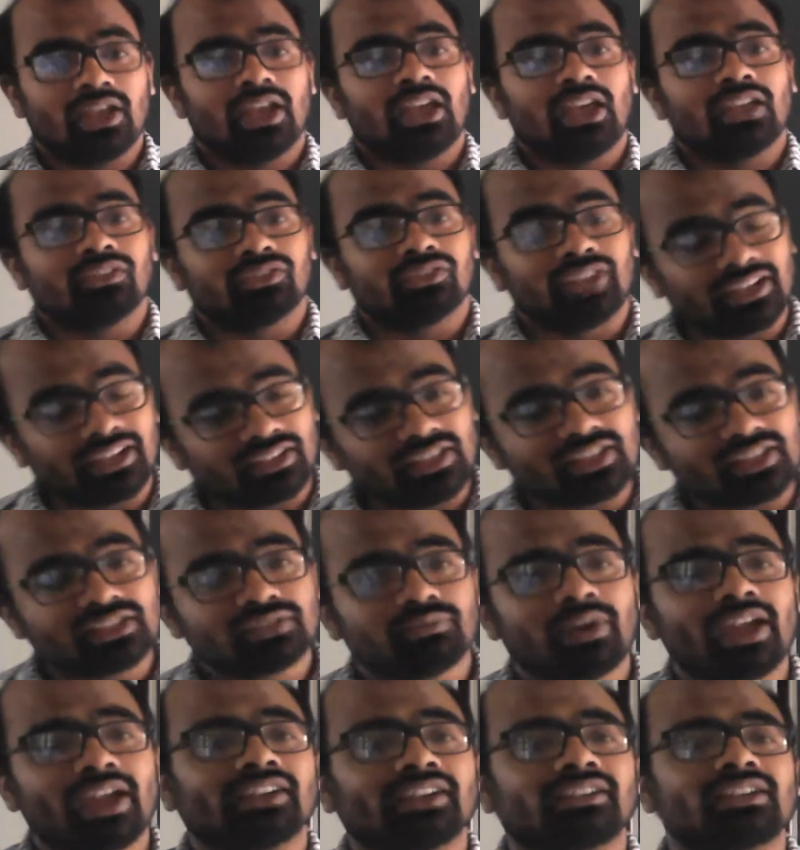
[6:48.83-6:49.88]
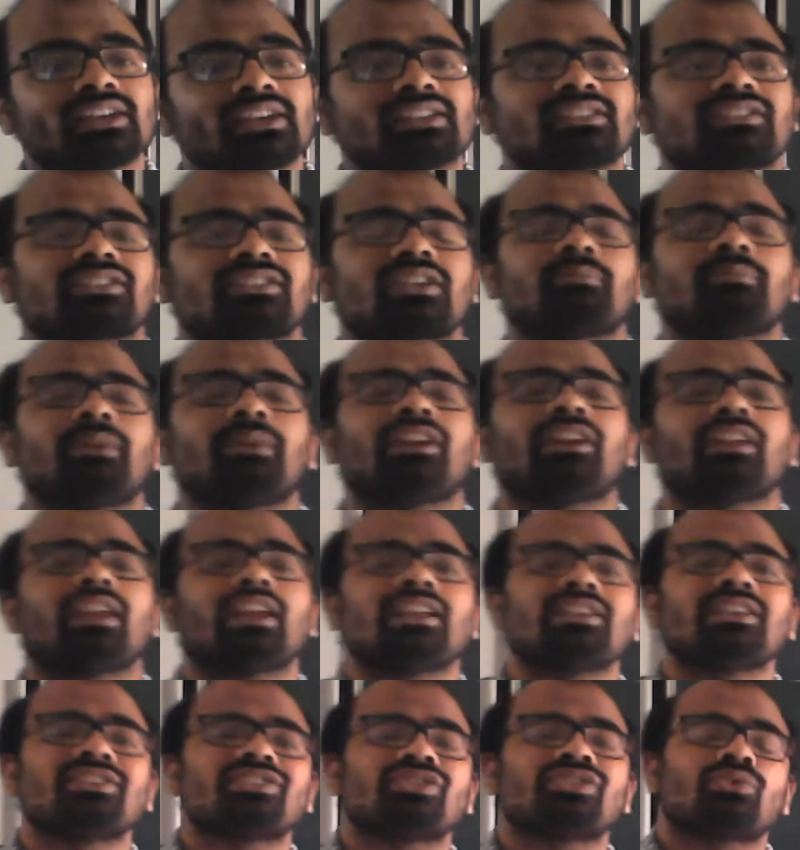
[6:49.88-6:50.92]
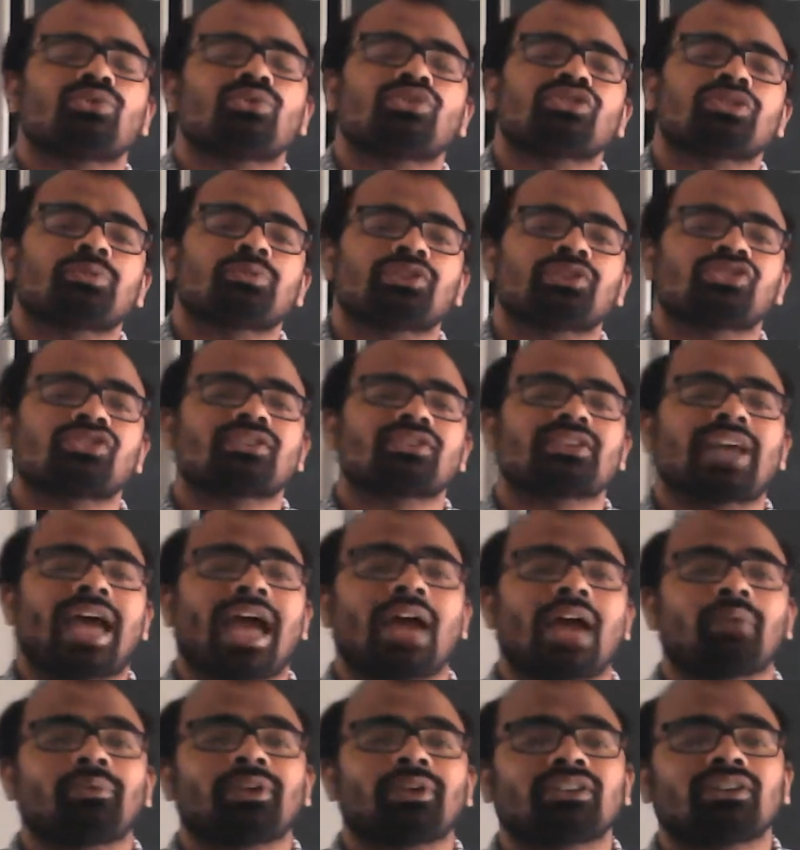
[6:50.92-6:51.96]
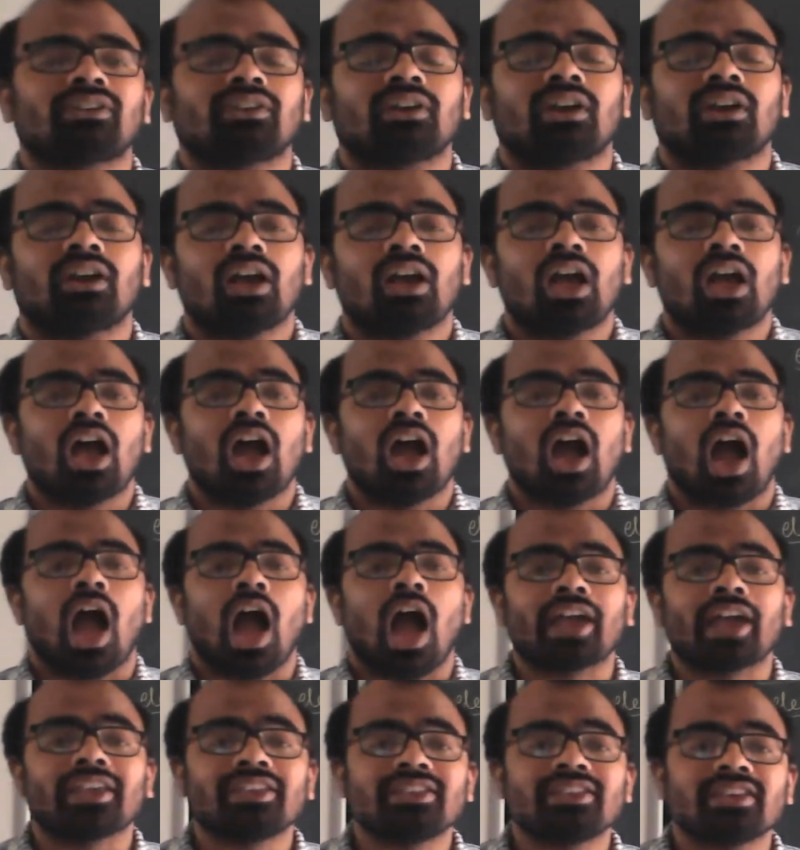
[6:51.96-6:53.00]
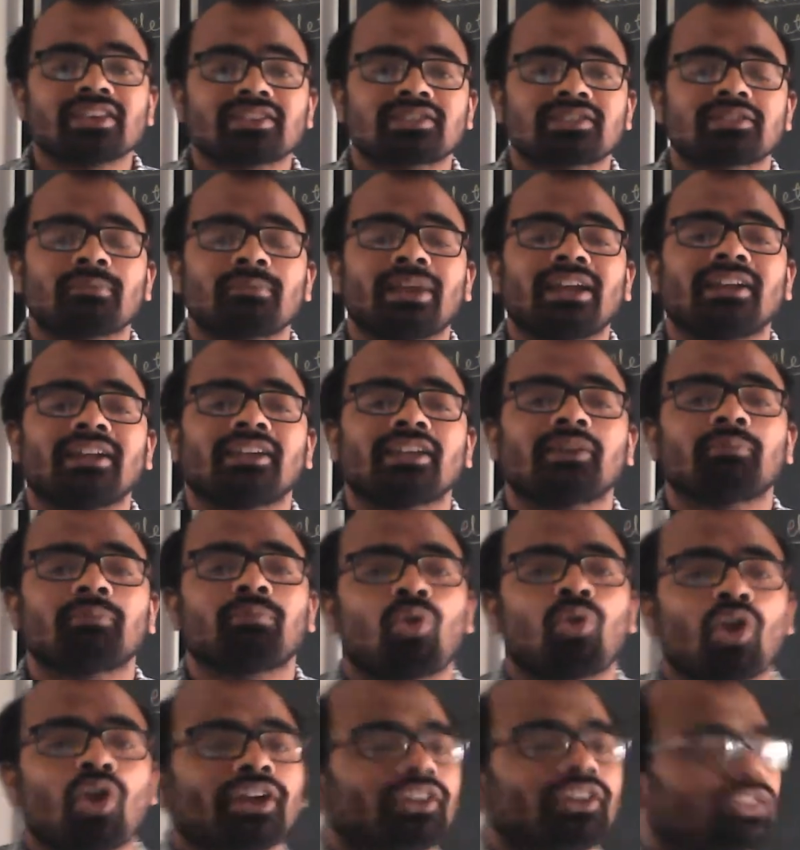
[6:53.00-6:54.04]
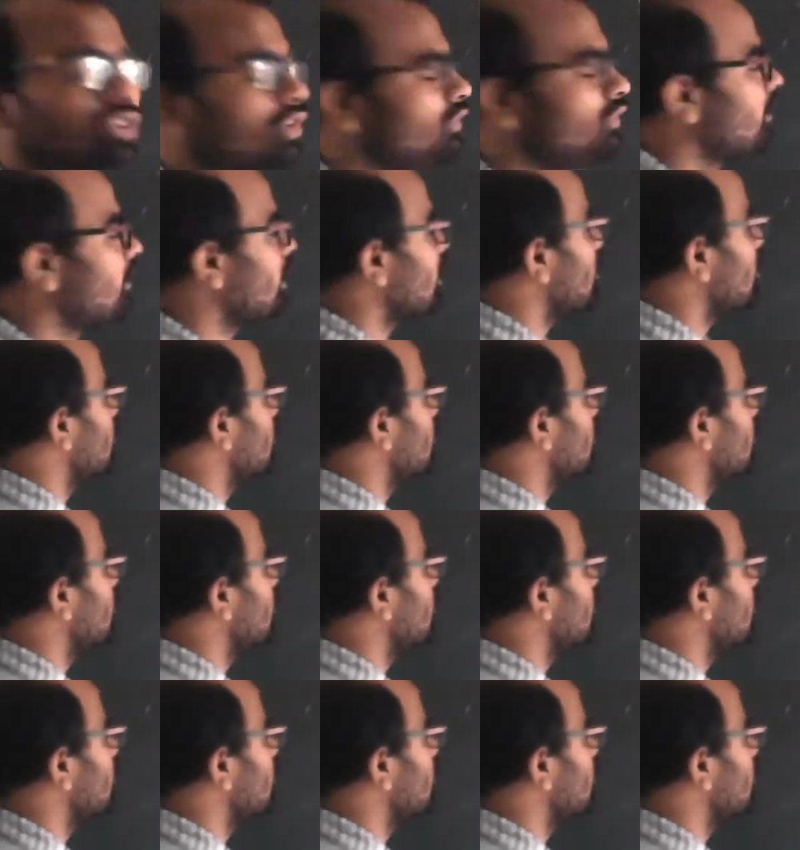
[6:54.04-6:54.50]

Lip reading: That is why tungsten material is used, which is having highest melting point of around